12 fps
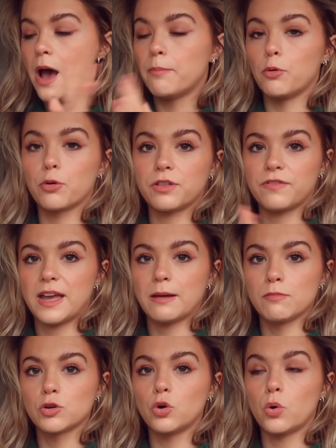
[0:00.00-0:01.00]
Both of
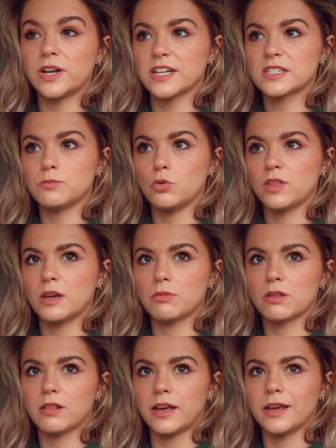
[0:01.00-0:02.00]
them go in a smoothie
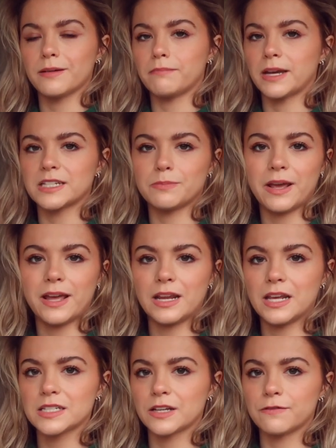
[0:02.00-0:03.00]
with like mixed
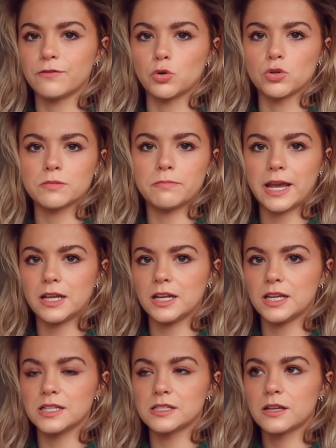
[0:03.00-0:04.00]
berries, like frozen
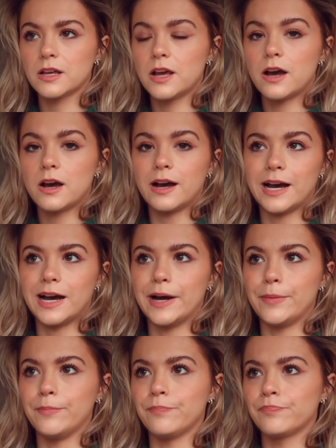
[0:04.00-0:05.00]
berries,
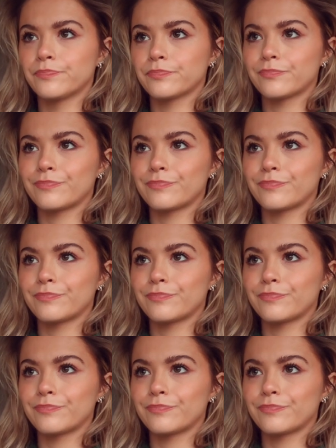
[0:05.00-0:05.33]
almond